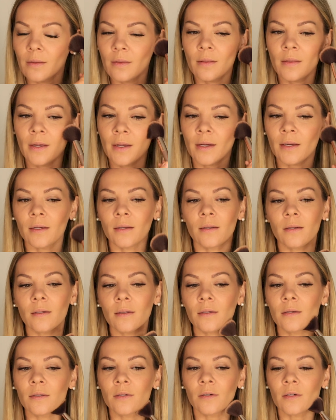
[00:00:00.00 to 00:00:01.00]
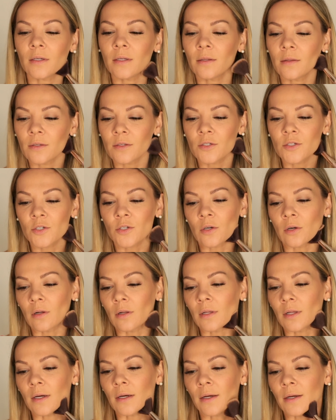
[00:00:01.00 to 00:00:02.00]
then underneath the
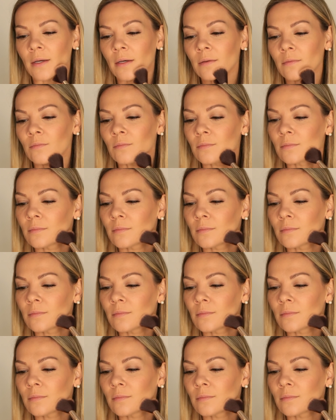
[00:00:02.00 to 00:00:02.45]
jawline,